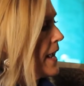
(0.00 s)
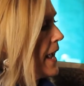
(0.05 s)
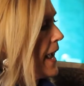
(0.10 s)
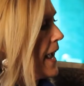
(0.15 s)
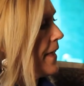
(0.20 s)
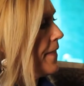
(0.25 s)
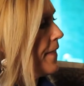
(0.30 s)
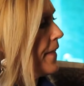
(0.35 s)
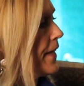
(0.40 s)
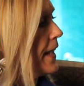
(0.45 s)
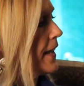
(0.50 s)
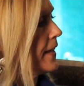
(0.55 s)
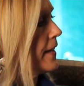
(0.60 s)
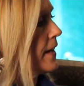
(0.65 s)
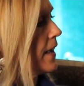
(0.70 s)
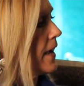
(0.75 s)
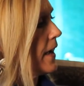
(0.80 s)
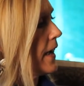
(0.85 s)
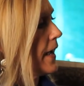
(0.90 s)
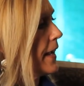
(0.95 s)
and then
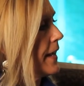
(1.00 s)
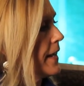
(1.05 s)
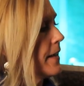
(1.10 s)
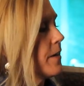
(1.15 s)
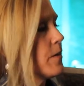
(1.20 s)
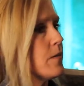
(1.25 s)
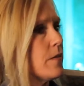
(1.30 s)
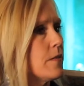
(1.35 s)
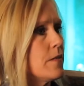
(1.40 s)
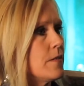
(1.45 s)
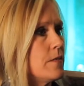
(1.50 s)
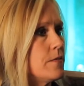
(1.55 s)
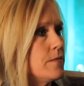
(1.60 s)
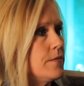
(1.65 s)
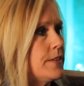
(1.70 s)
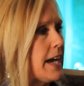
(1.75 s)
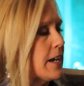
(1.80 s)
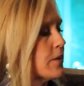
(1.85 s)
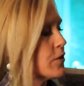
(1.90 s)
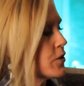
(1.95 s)
I
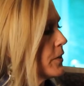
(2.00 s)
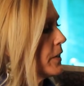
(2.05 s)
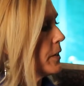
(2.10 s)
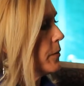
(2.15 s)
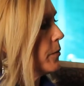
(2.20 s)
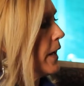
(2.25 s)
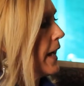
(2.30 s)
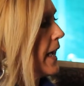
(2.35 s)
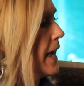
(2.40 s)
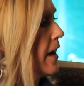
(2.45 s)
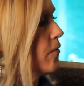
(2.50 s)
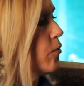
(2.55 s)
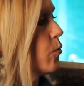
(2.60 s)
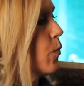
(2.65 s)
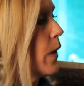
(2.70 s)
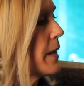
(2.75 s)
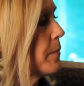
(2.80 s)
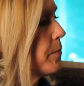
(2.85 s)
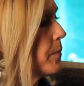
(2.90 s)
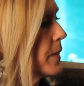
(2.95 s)
naturally will have
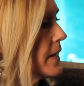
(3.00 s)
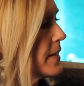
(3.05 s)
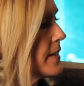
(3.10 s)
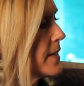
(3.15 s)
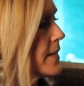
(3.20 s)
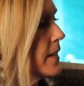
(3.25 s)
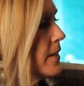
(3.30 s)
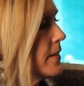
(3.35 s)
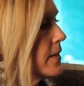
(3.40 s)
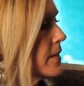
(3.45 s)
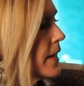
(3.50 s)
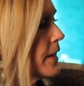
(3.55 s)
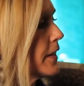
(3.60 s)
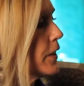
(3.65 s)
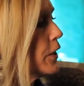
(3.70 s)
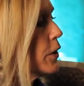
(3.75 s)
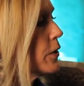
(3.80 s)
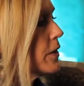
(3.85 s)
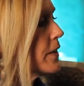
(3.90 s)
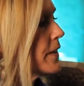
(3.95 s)
white blood cells kind of
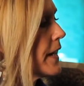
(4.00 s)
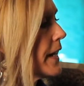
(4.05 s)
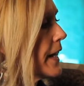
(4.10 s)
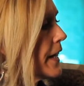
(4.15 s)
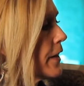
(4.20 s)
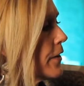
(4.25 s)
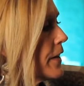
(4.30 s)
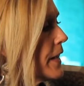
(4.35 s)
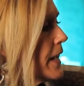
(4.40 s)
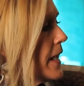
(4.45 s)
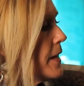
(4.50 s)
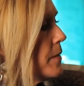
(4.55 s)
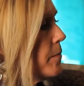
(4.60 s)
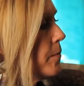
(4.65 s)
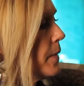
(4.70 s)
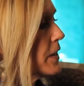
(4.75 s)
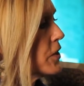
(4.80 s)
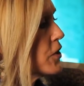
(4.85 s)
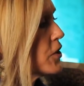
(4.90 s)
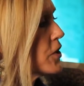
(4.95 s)
go to that area and
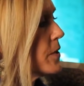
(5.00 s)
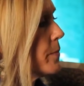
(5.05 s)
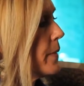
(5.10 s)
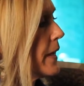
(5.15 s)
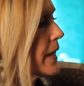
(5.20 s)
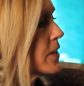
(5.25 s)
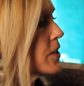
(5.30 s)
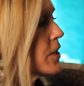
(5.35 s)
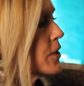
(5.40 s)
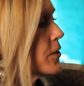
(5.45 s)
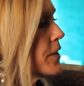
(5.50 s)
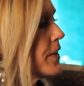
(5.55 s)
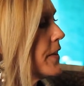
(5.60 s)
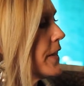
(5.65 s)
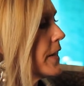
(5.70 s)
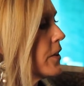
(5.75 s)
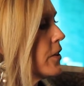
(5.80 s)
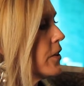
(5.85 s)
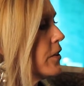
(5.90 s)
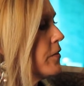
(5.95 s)
munch the bacteria
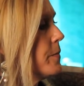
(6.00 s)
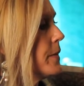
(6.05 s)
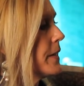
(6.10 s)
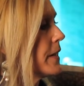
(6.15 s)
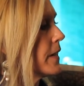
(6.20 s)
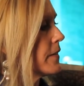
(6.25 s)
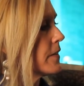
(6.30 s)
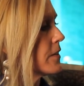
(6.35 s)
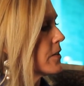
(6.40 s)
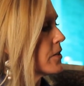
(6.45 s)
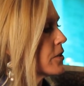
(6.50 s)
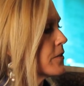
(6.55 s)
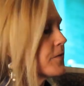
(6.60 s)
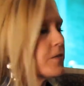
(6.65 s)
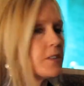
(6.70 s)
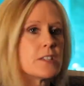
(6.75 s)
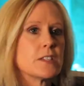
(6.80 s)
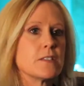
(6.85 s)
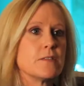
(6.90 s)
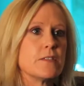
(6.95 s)
that could have been on the
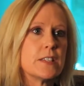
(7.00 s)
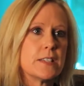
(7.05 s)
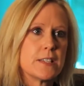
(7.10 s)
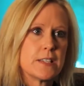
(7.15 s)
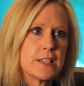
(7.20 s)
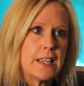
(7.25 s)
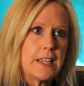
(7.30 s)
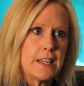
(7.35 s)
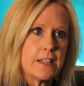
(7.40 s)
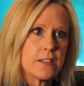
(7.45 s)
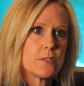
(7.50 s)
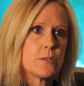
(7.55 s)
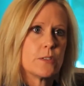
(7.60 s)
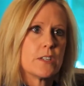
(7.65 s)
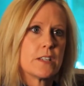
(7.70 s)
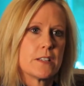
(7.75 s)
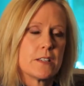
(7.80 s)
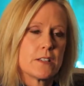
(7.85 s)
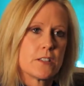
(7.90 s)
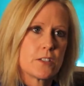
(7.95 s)
surface of the skin so it
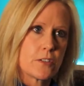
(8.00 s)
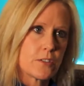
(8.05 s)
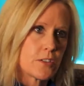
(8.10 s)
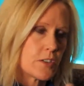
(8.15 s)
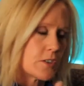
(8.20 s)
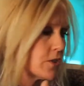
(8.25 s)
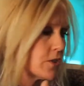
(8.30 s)
doesn't start to